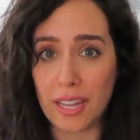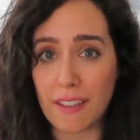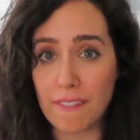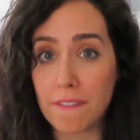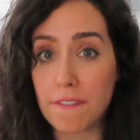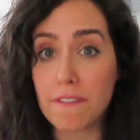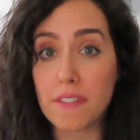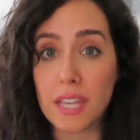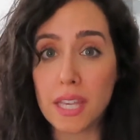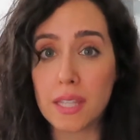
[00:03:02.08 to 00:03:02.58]
It
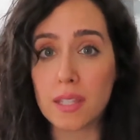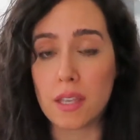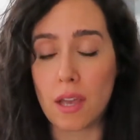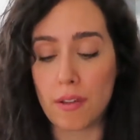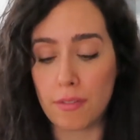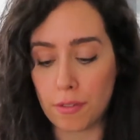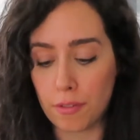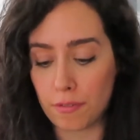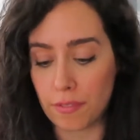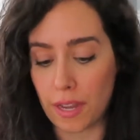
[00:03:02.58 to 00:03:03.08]
feeds
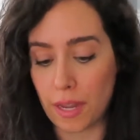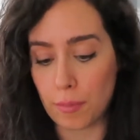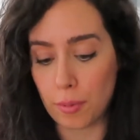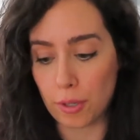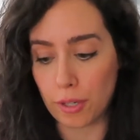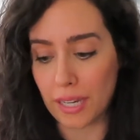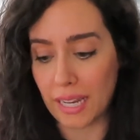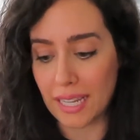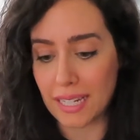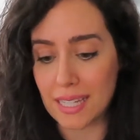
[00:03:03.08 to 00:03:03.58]
off of fiber.
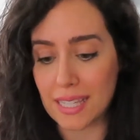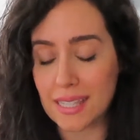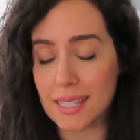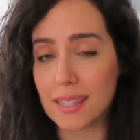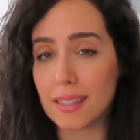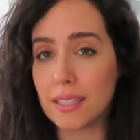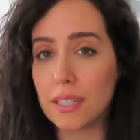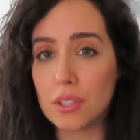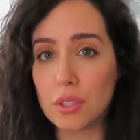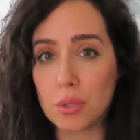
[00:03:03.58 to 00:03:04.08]
It is
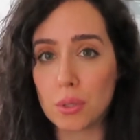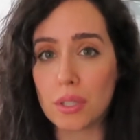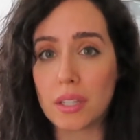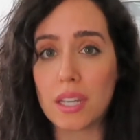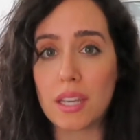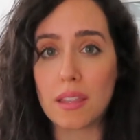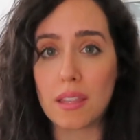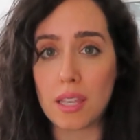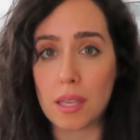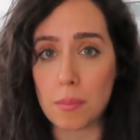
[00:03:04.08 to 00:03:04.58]

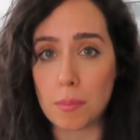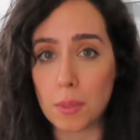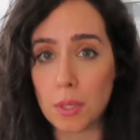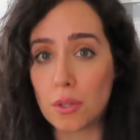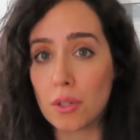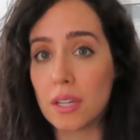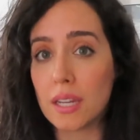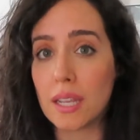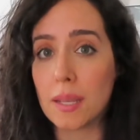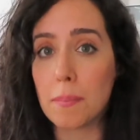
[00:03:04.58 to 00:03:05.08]
literally the
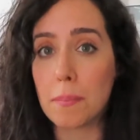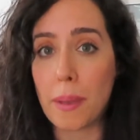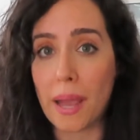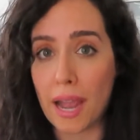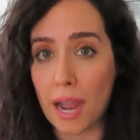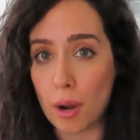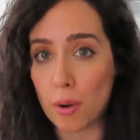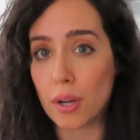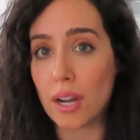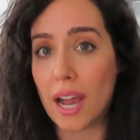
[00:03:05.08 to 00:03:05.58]
immunity
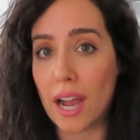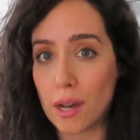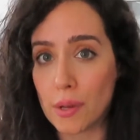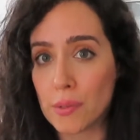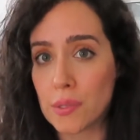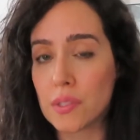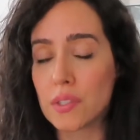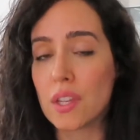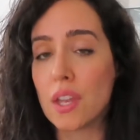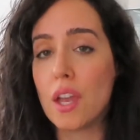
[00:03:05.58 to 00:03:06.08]

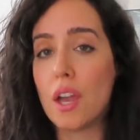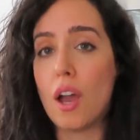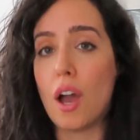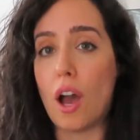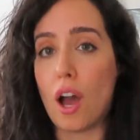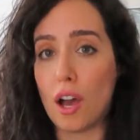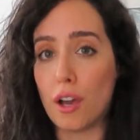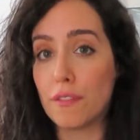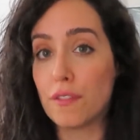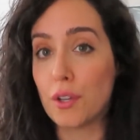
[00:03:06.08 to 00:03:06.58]
powerhouse
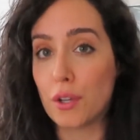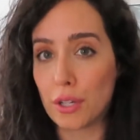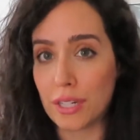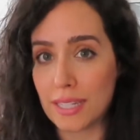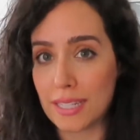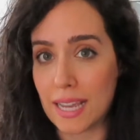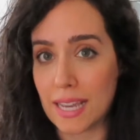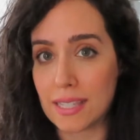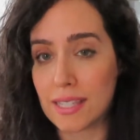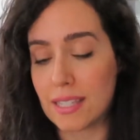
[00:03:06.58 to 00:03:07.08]
of your
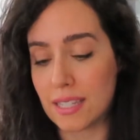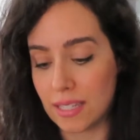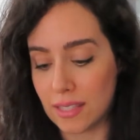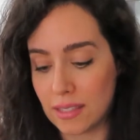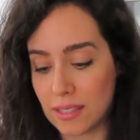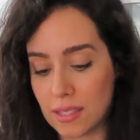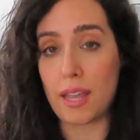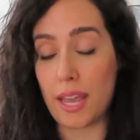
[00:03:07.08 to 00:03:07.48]
intestines.